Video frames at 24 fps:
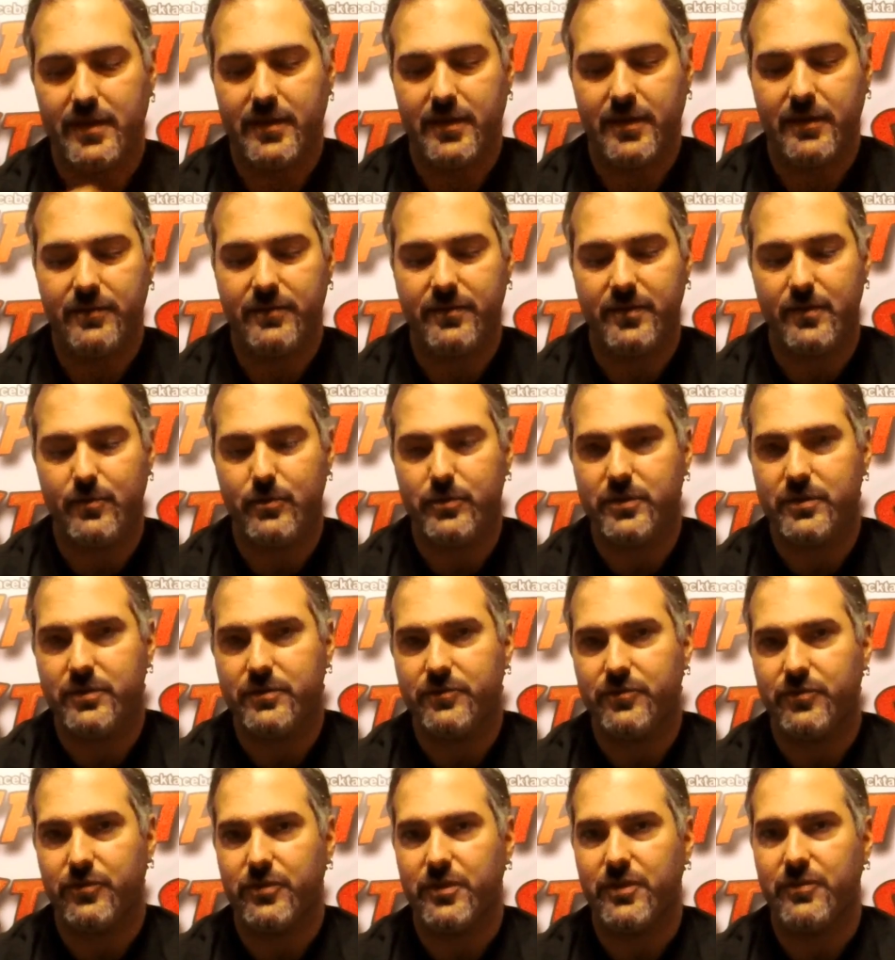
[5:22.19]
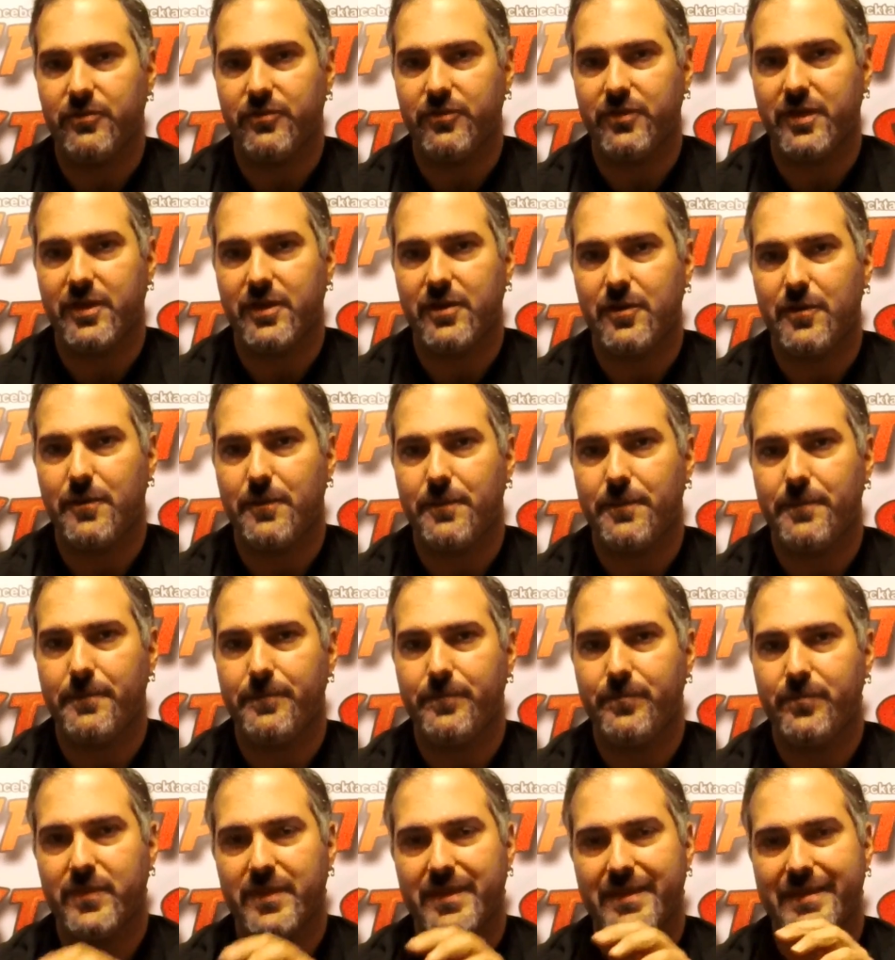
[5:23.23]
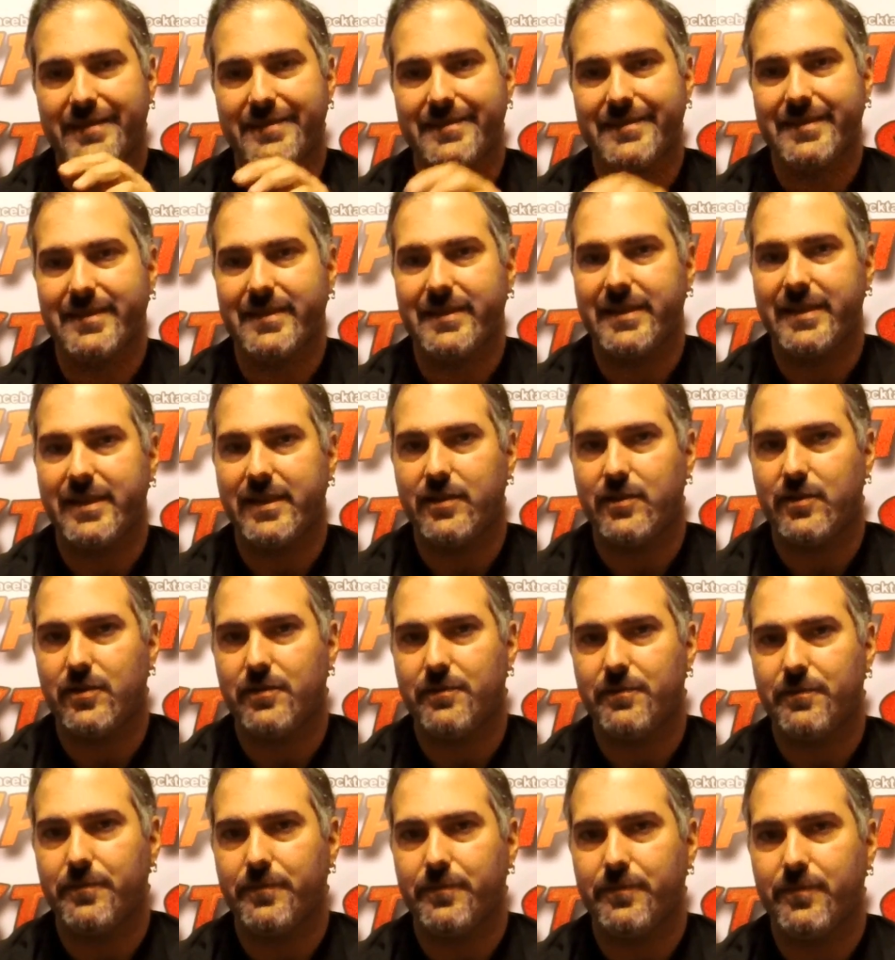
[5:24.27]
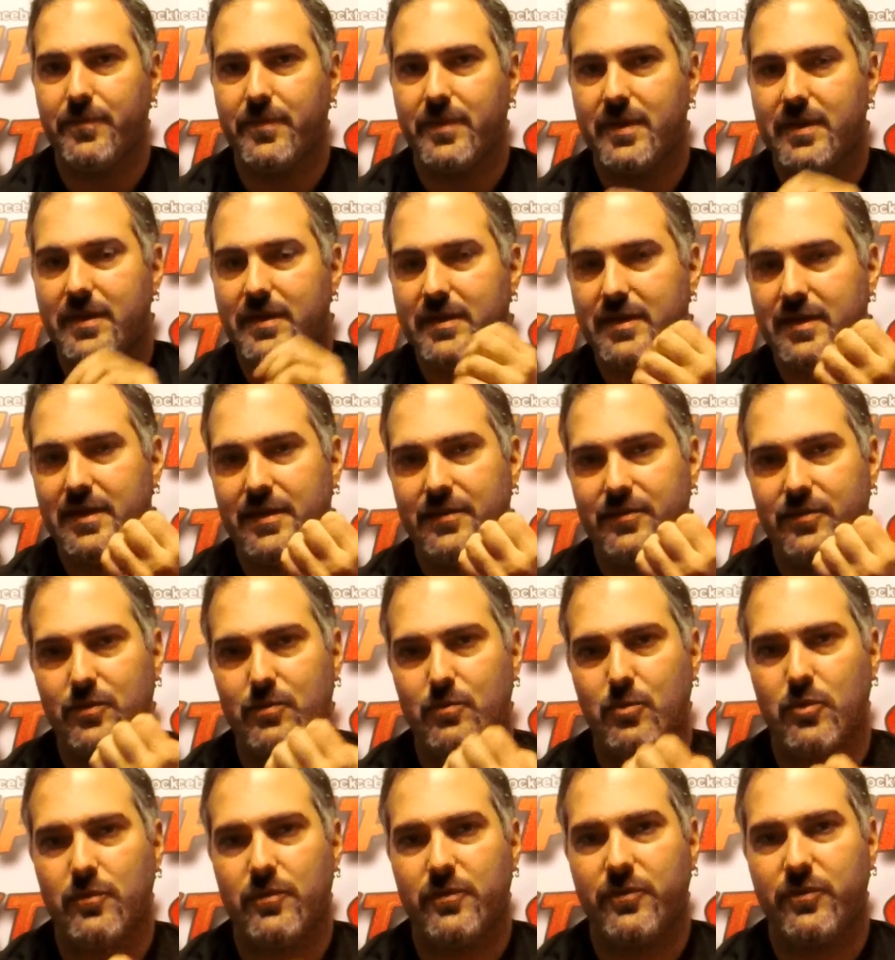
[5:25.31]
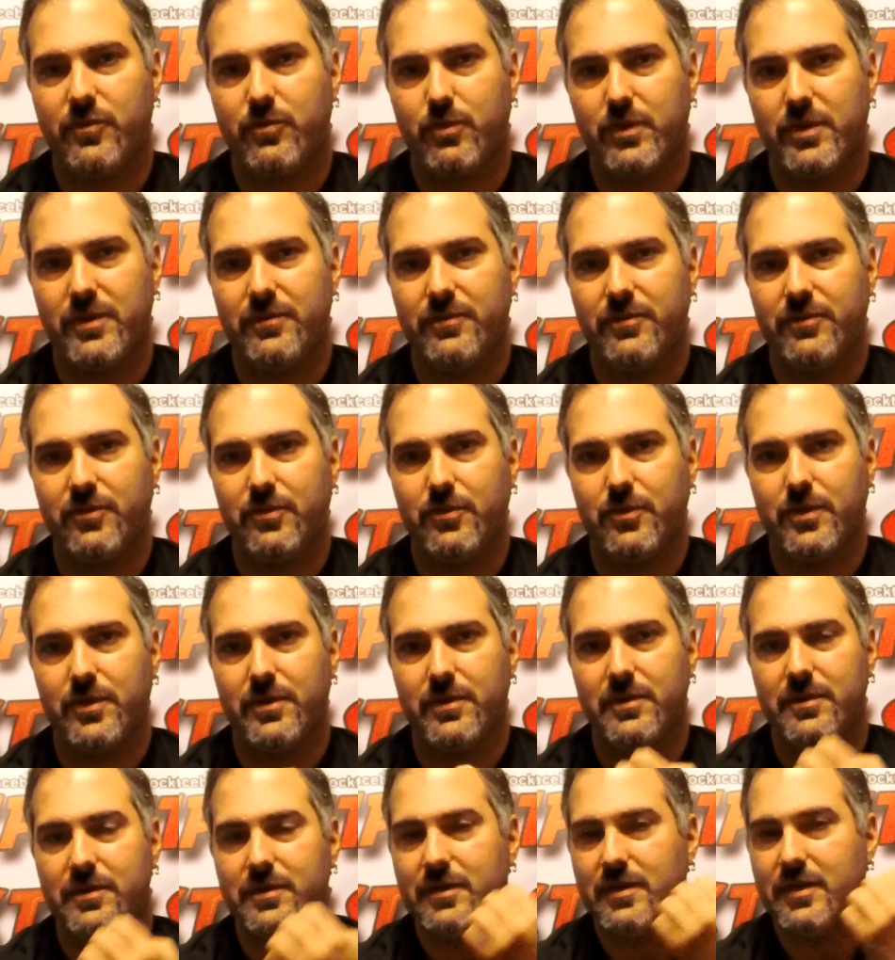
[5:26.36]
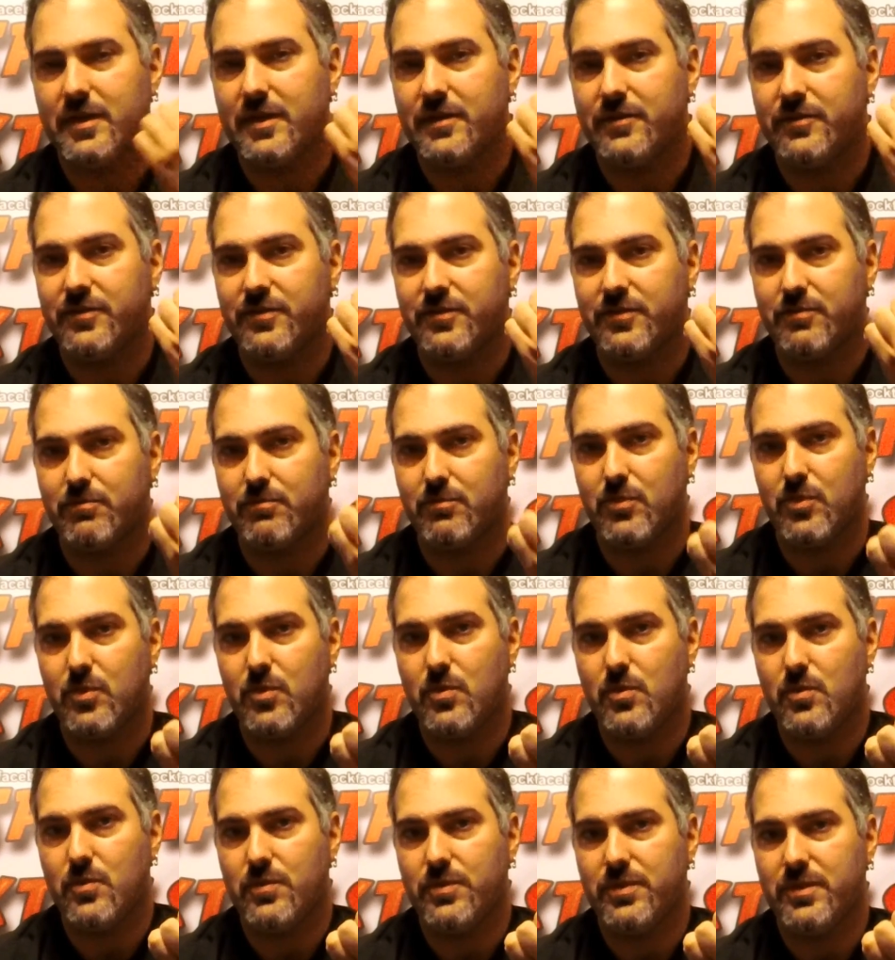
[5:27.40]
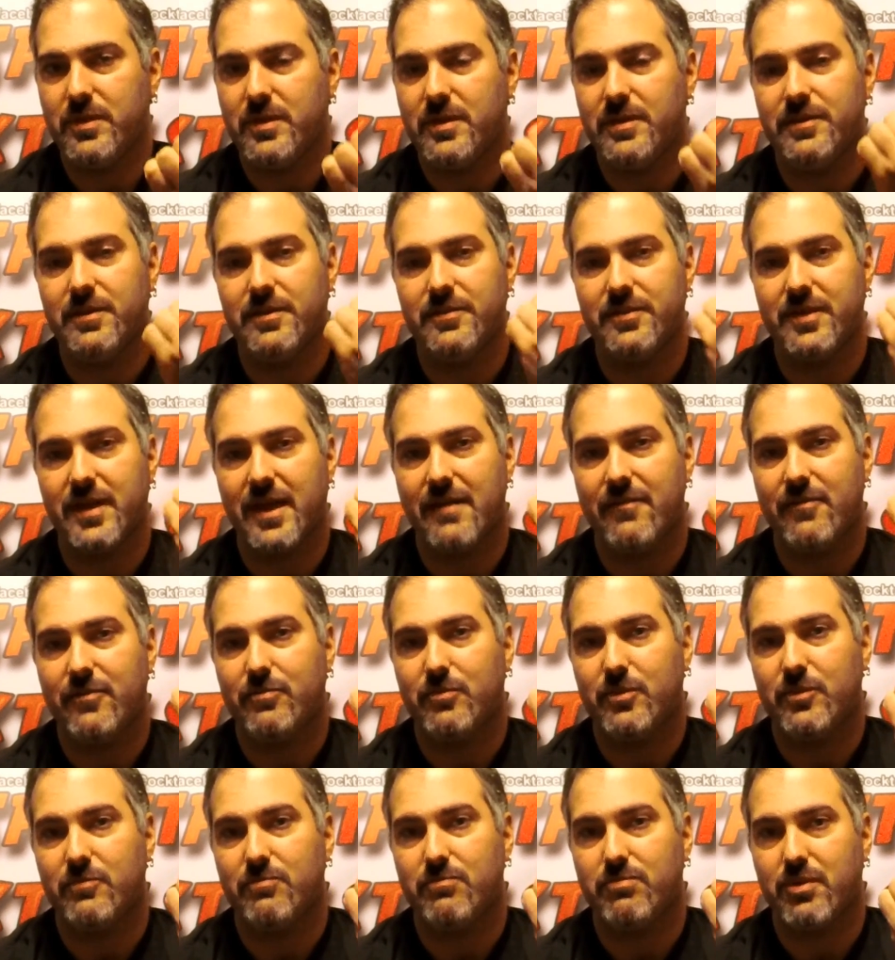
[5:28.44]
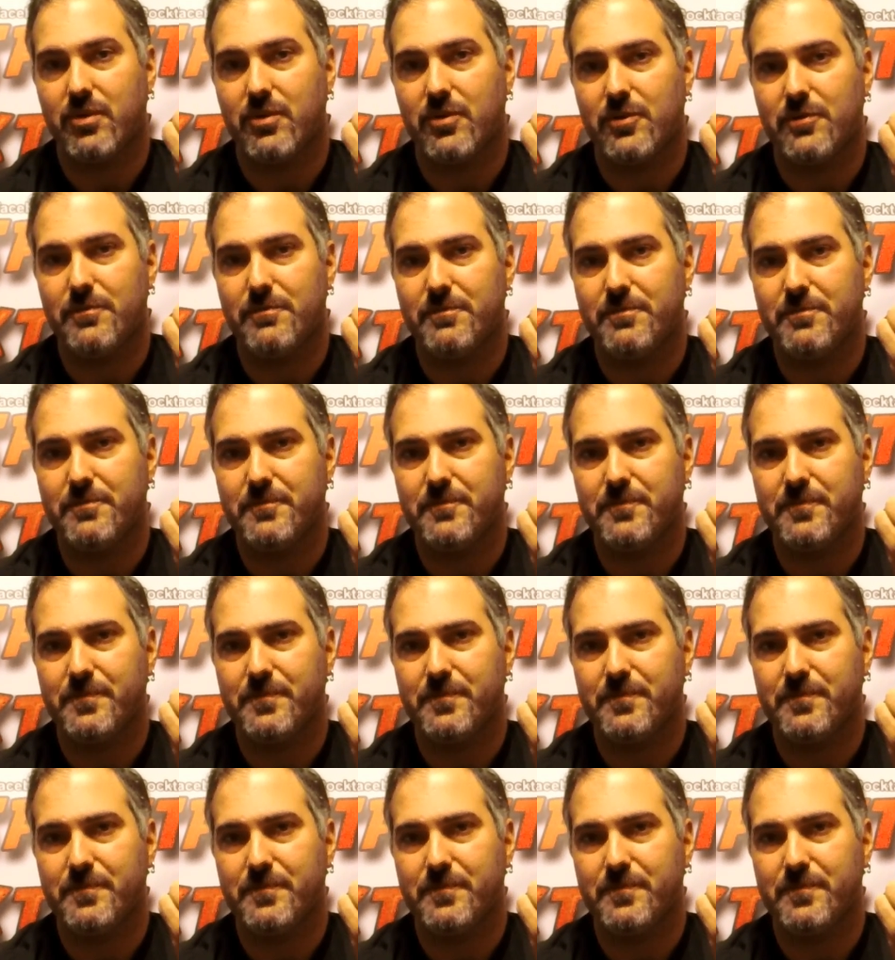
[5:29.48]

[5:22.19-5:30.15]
As I said, with the Traditional, it's cleaner. There's a little more of a sweetness to it. It's smooth. It doesn't have as much burn.